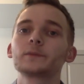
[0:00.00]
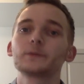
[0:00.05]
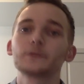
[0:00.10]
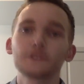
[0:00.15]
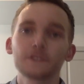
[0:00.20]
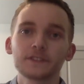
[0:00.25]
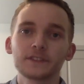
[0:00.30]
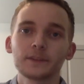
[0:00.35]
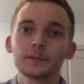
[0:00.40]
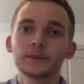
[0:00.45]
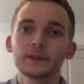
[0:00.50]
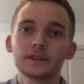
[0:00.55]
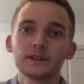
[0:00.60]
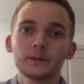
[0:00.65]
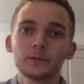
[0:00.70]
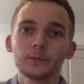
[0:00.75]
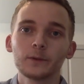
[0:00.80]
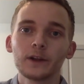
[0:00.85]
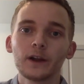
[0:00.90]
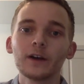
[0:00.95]
which is something
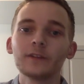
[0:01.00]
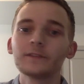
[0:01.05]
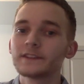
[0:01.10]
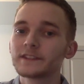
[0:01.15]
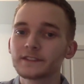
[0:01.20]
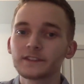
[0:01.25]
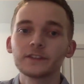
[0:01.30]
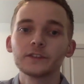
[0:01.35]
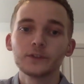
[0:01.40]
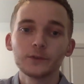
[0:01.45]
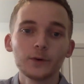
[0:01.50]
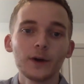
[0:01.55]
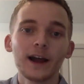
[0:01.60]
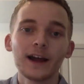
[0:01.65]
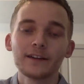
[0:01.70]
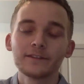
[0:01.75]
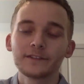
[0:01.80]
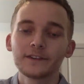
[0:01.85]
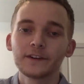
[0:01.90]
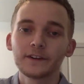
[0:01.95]
that we obviously do
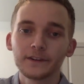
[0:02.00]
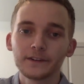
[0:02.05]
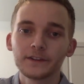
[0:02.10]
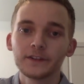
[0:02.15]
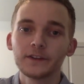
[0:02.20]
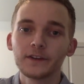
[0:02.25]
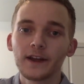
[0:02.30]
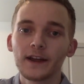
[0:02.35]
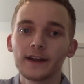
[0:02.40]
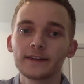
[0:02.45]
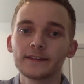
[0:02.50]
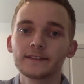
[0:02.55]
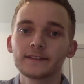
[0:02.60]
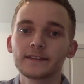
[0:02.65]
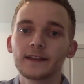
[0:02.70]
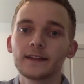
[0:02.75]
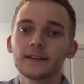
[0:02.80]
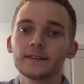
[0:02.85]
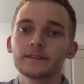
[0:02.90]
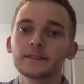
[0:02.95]
have here in the United
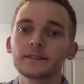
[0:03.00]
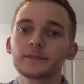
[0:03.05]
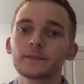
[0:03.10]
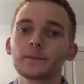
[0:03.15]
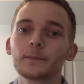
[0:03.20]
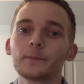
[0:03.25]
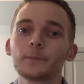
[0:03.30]
States.